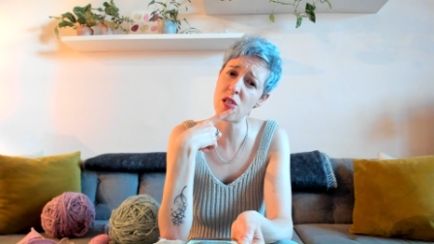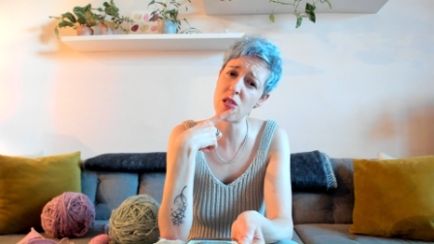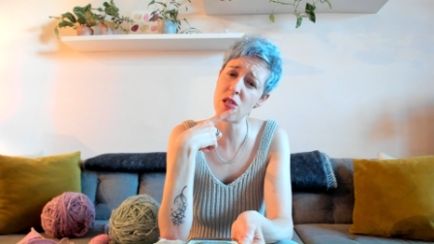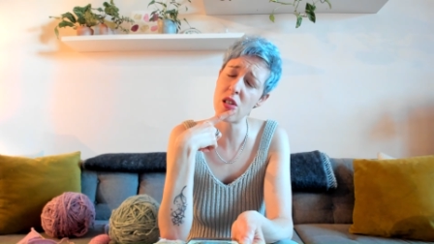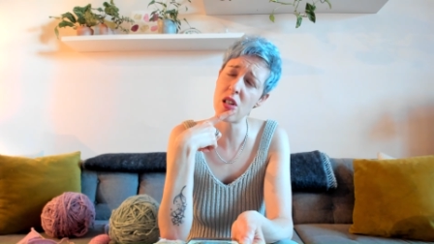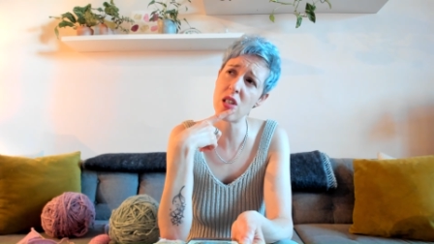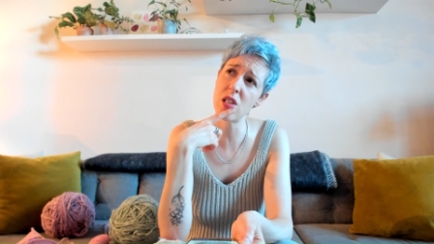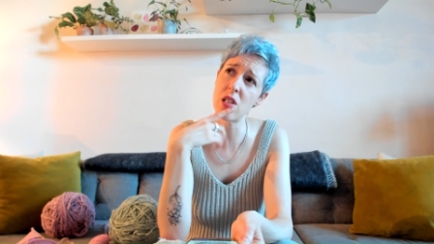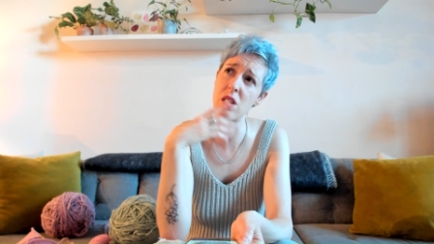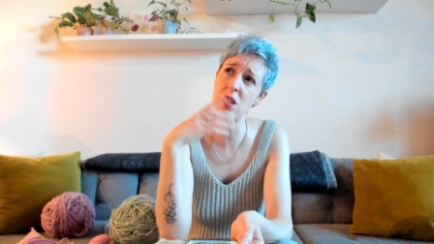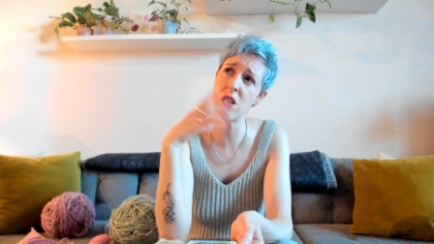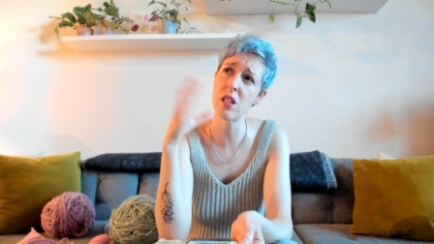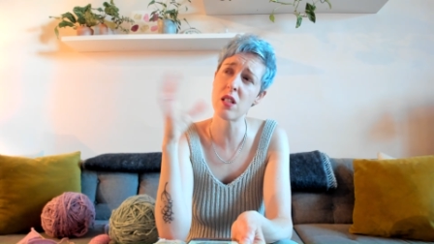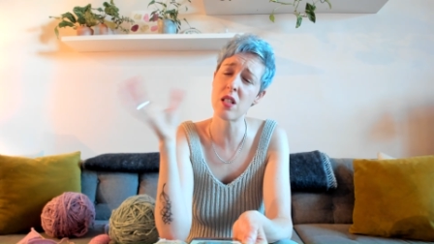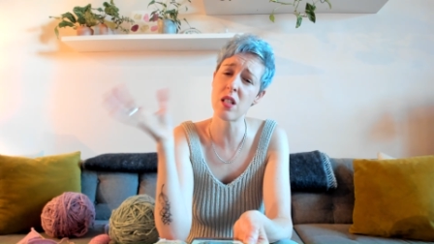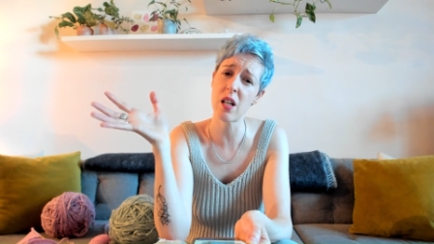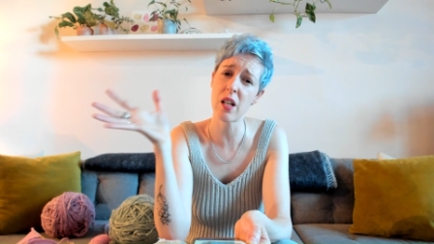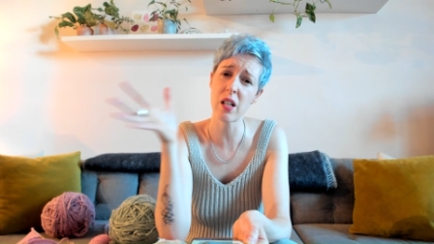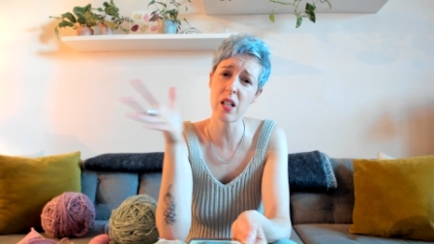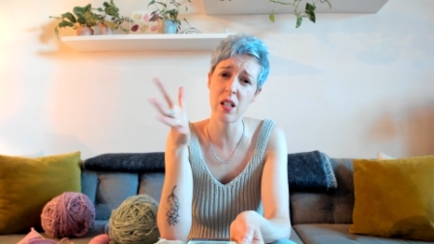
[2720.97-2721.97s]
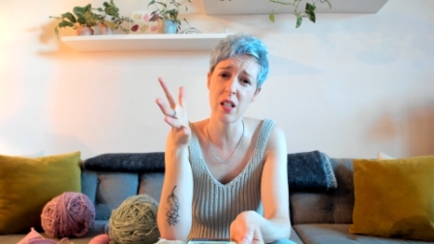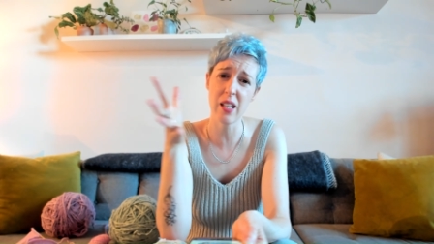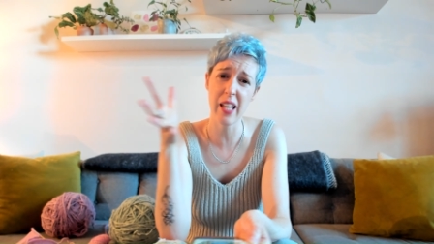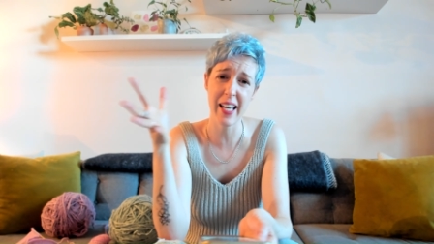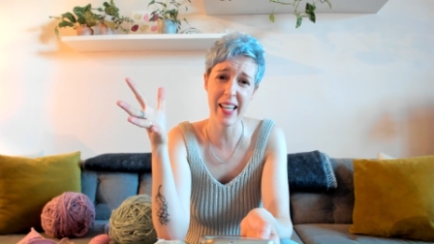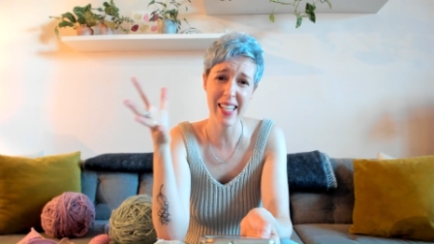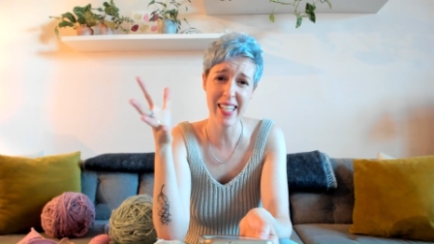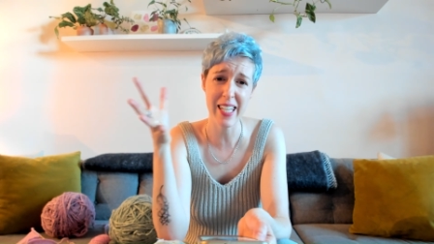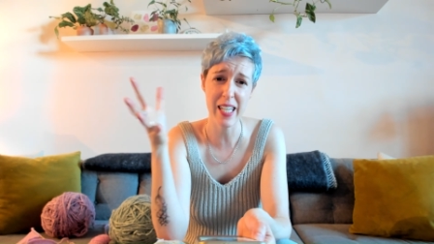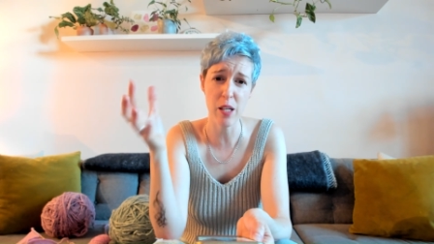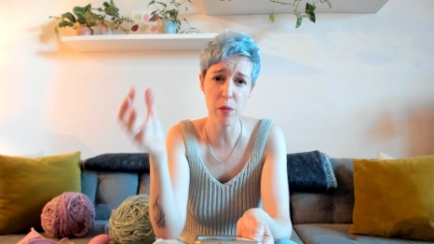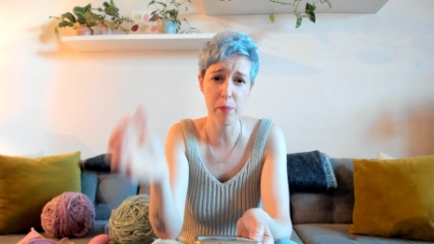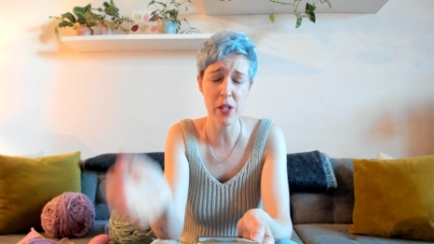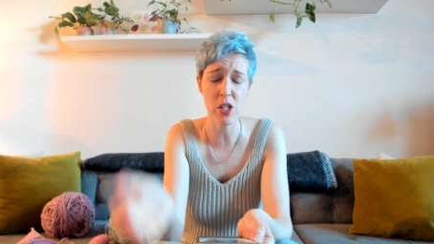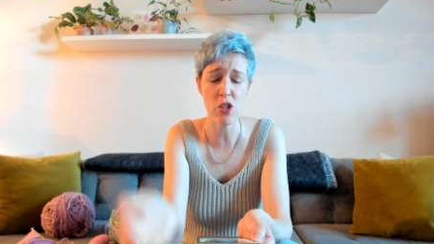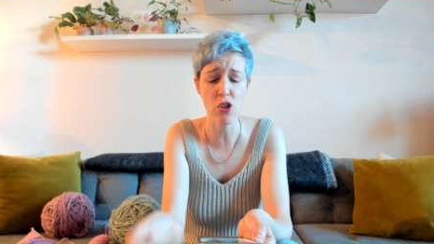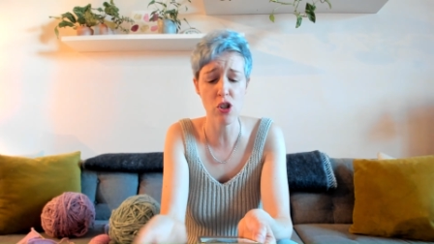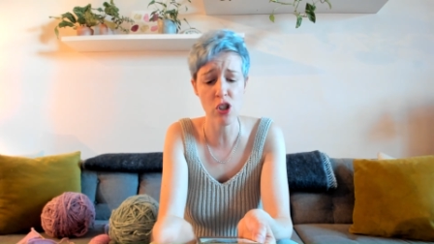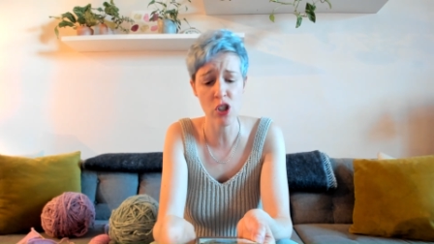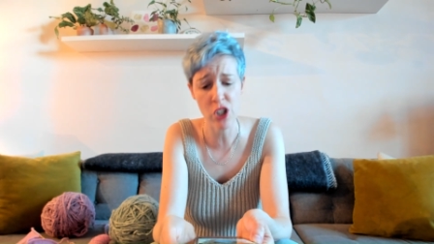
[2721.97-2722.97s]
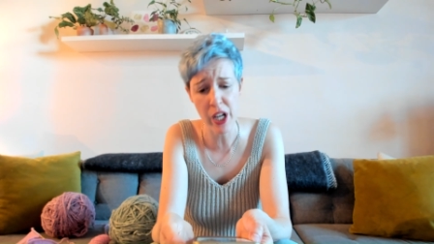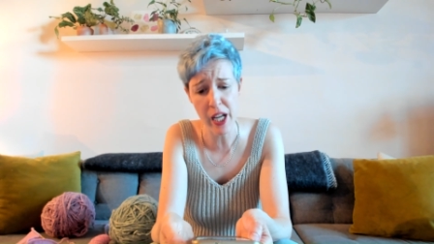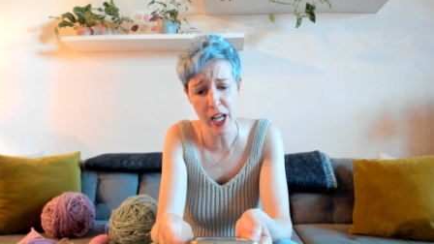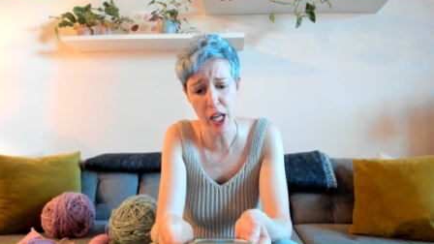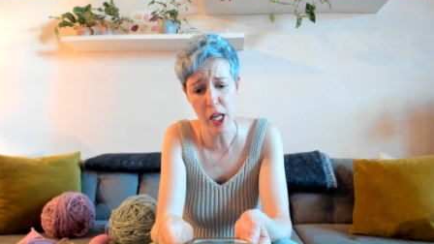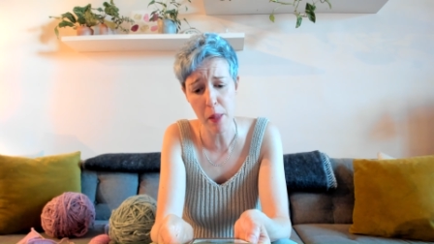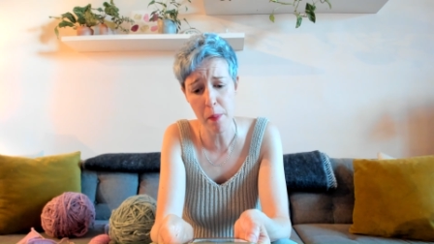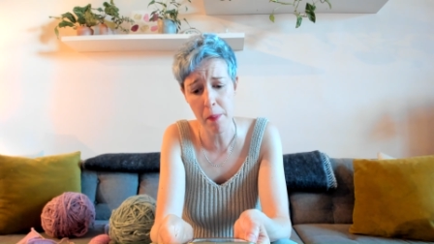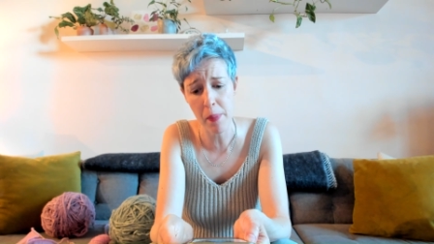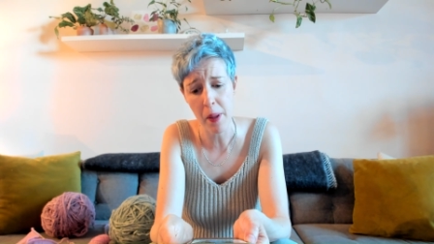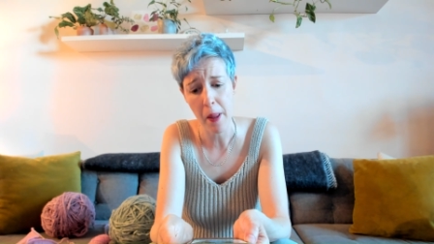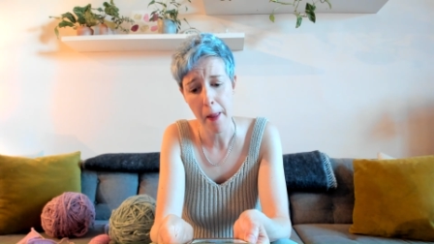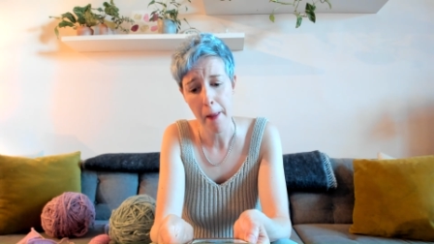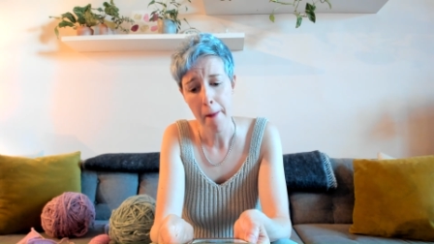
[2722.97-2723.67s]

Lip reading: it's not gonna like keep its shape,